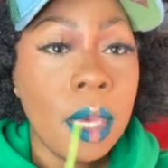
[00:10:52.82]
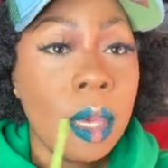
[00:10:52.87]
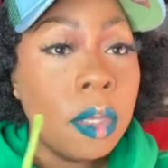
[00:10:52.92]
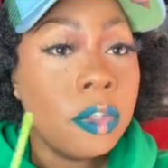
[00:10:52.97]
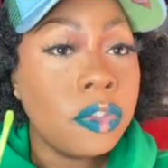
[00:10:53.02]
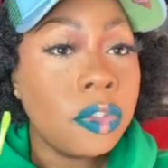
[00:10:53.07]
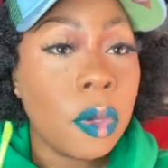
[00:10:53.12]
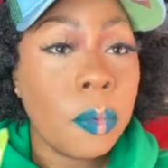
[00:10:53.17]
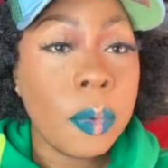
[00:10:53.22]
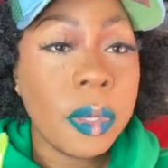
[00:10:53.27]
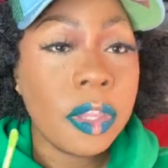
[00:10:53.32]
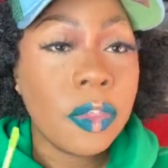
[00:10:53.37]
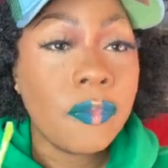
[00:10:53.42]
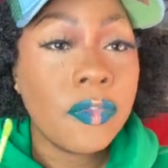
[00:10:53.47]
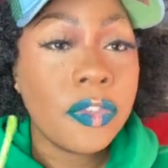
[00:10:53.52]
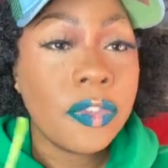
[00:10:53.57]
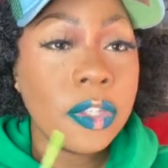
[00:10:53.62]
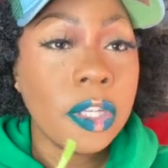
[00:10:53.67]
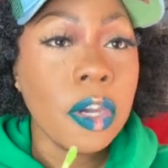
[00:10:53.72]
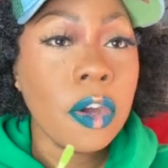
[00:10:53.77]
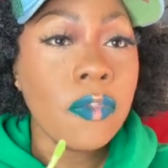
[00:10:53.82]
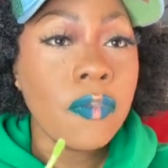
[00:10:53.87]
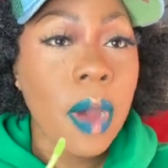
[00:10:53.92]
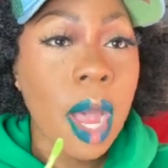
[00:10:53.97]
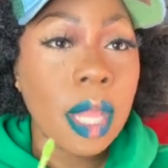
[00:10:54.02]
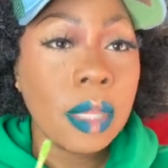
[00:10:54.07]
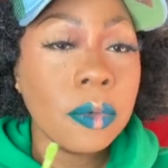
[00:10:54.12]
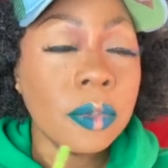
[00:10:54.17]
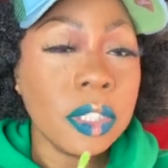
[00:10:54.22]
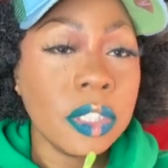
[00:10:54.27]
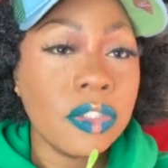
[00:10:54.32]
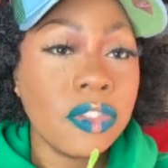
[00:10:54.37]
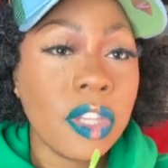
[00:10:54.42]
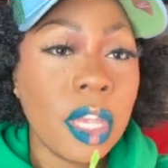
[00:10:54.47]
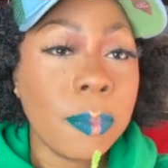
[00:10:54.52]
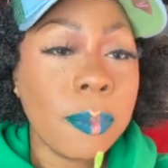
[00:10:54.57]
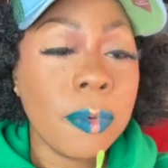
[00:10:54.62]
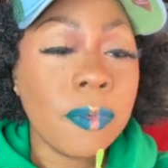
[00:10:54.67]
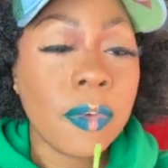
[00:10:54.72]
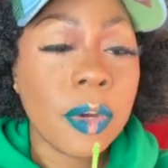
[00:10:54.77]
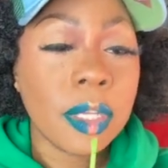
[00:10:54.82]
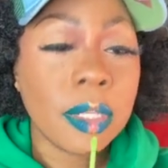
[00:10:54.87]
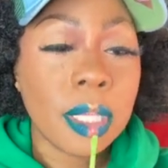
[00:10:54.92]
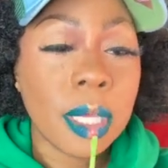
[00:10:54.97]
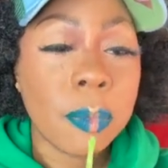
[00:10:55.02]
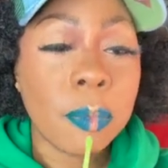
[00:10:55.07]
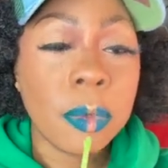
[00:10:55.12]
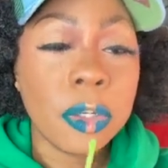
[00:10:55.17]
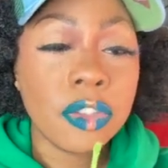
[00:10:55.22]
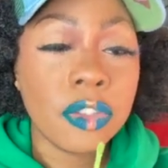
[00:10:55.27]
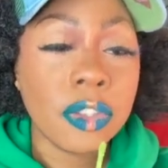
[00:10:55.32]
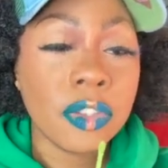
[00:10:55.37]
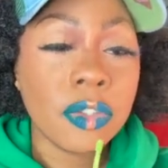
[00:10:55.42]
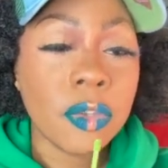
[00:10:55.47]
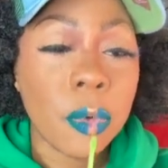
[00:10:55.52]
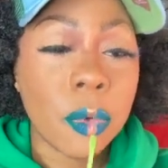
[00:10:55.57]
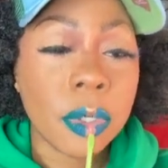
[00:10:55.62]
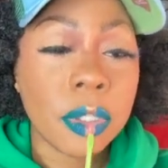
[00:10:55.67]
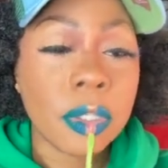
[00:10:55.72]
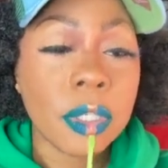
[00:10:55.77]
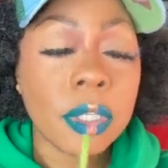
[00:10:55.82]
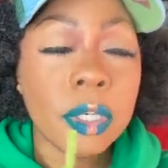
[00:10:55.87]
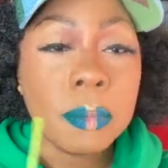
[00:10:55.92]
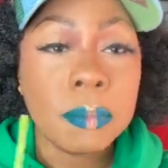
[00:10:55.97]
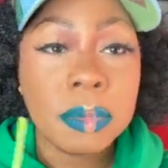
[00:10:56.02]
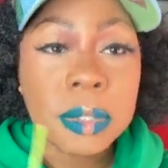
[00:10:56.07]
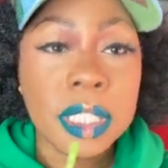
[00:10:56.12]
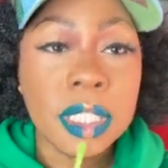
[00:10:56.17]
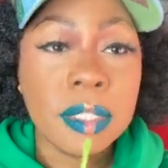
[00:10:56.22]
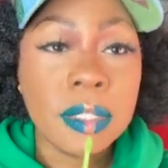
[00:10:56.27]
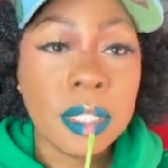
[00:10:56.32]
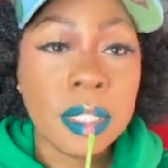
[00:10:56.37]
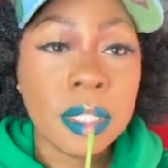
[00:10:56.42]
So with still following the shape of our lip, we're just going to complete the